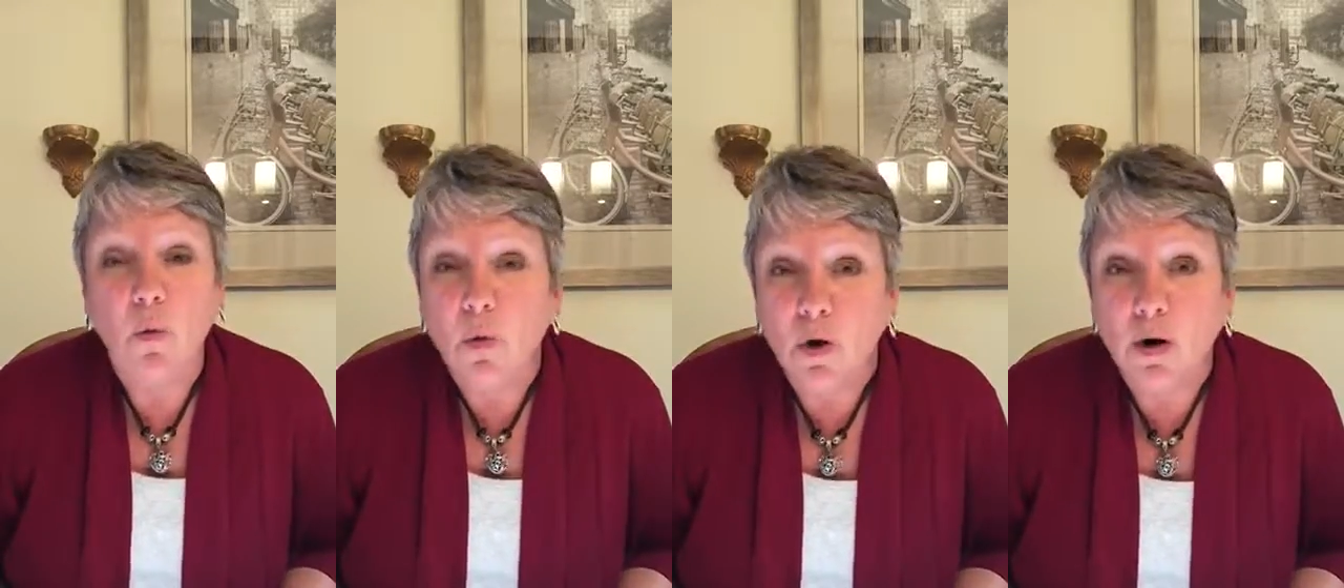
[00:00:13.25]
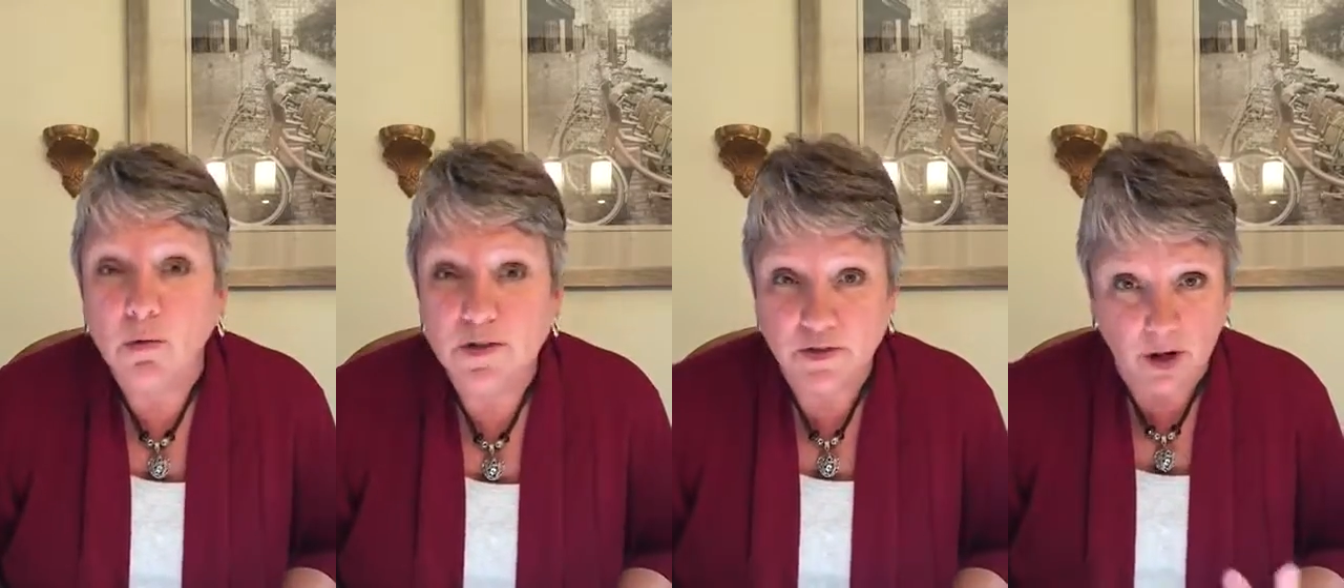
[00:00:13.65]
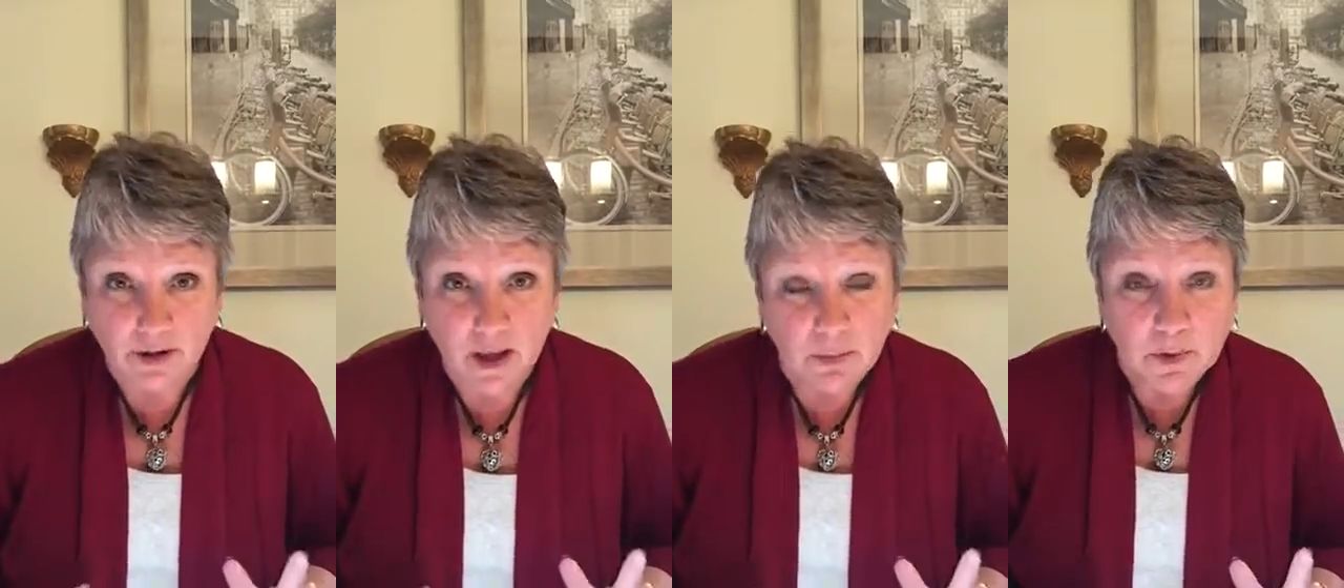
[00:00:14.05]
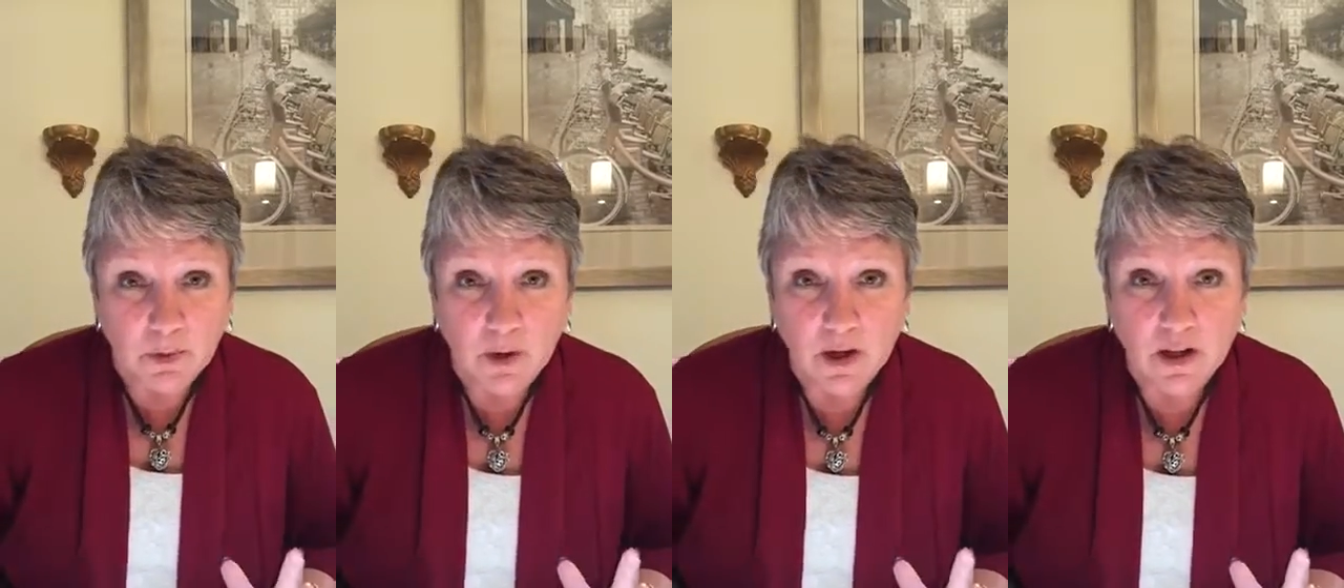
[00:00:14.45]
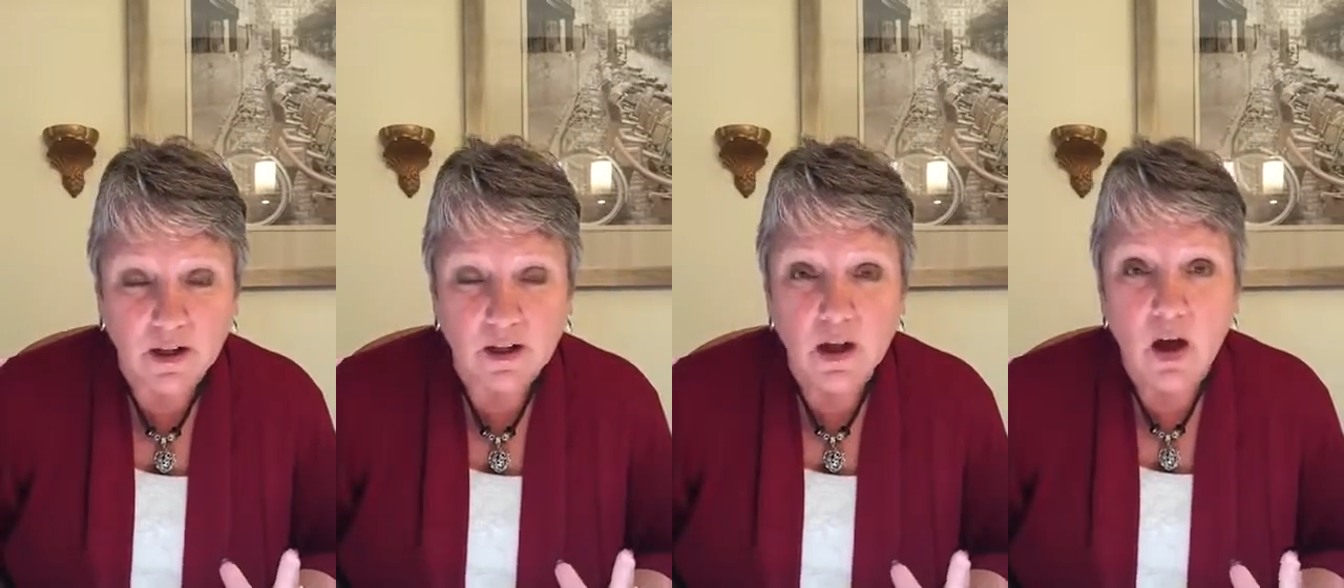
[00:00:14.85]
or which is called Help Me
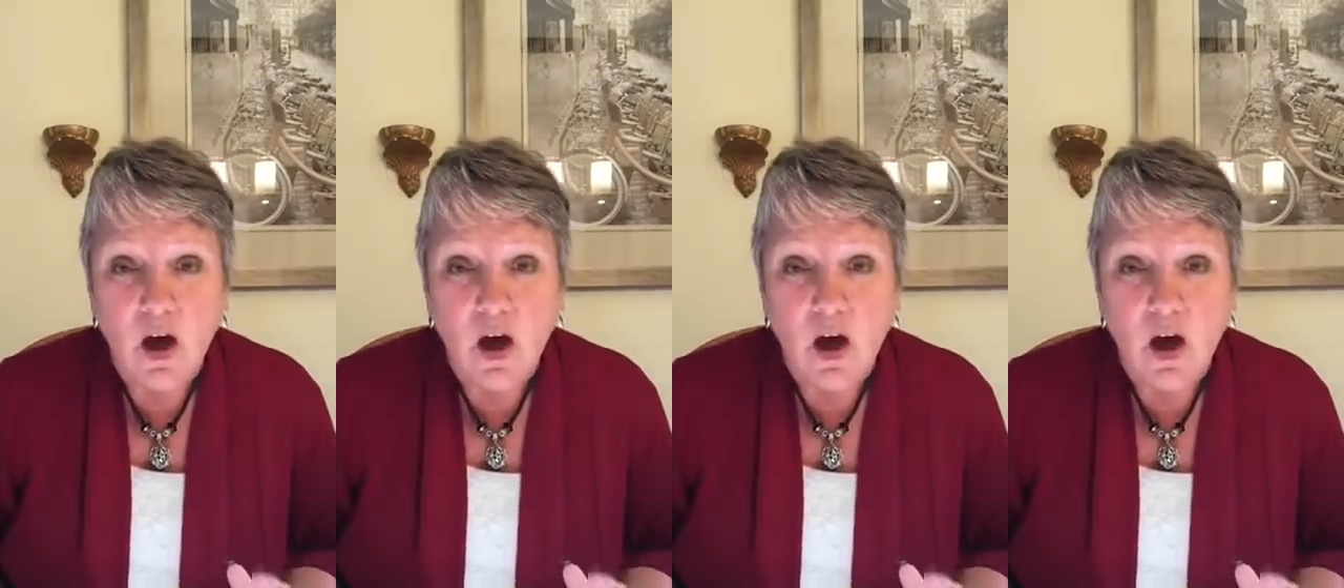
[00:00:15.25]
Oil,